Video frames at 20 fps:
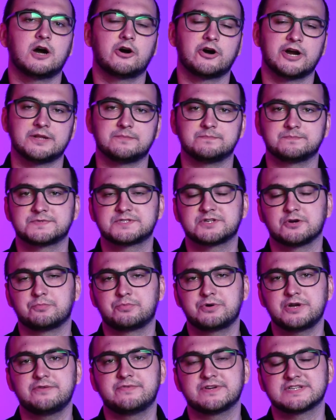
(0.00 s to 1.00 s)
Alright, so
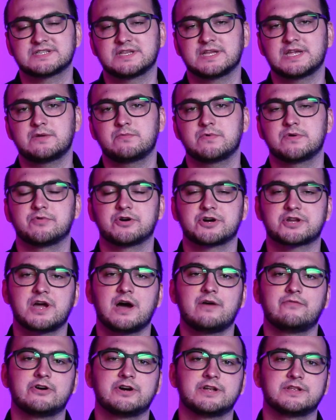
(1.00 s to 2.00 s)
previously we were
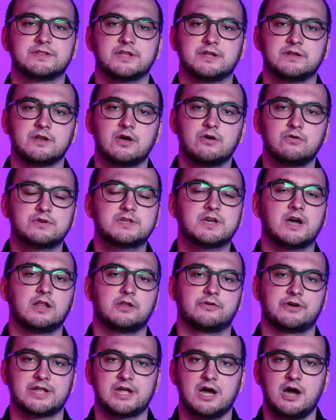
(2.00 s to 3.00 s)
covering the node
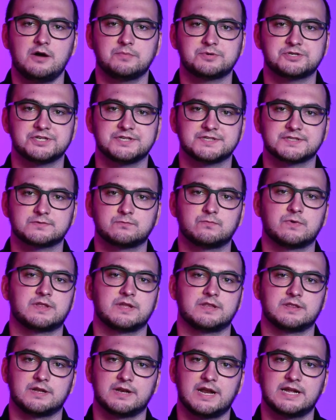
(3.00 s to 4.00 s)
coloring options
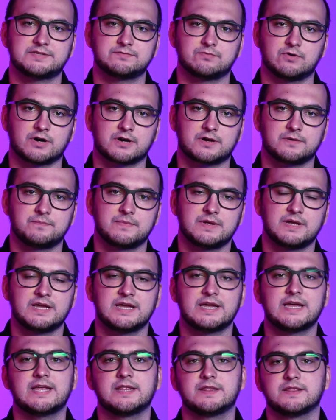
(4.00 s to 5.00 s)
within the network.
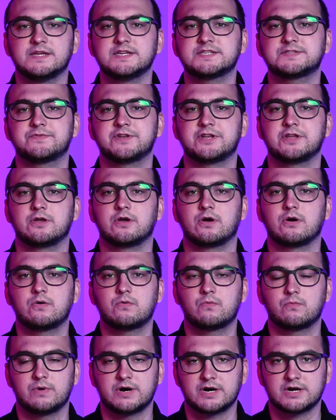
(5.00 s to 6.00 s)
In this video,
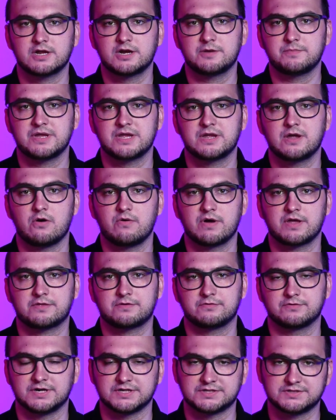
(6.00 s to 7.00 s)
we're going to be going
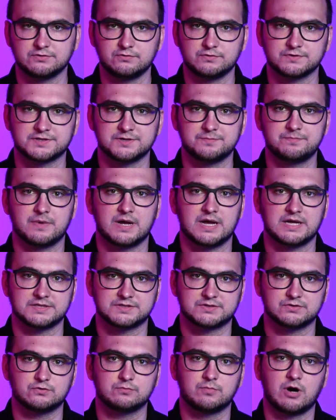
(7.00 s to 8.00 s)
through the tooltip and
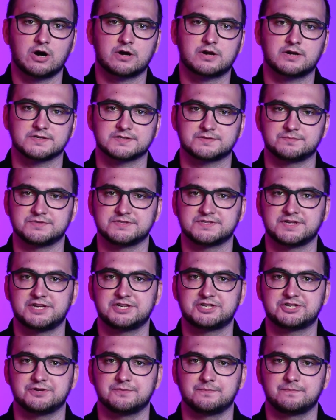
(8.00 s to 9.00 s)
toolbar
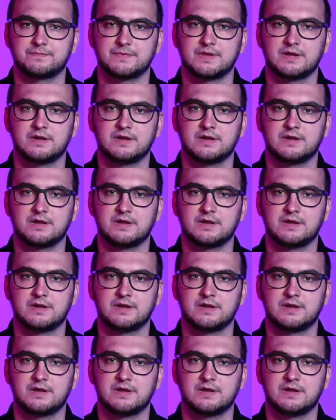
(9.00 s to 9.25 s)
customization.